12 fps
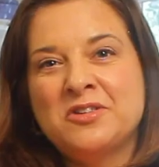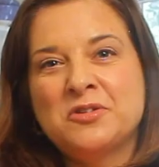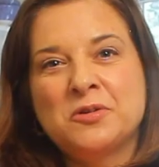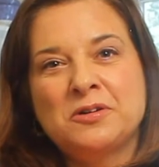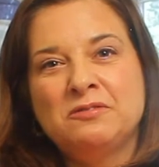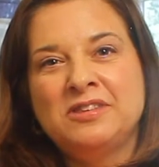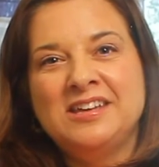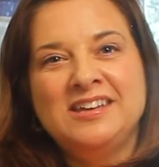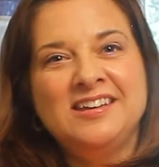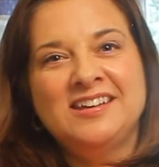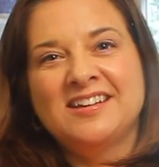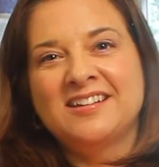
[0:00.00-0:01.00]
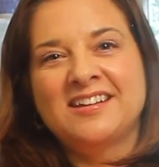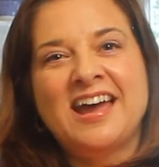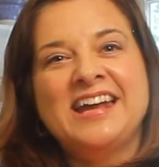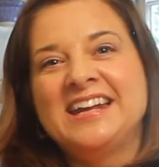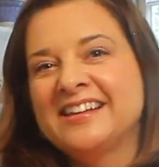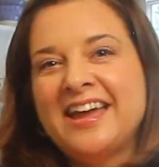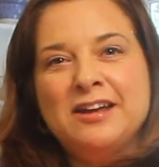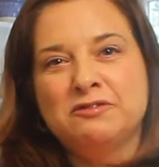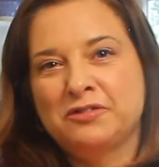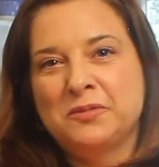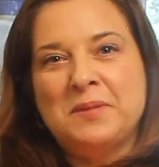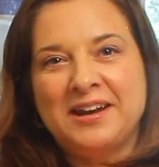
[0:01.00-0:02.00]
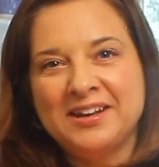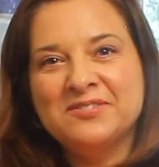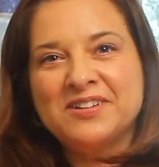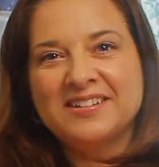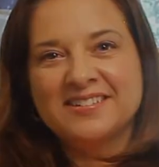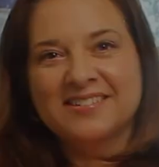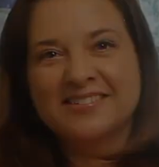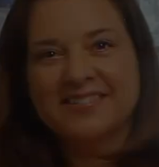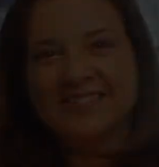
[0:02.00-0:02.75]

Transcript: sort of the guiding light for many of us.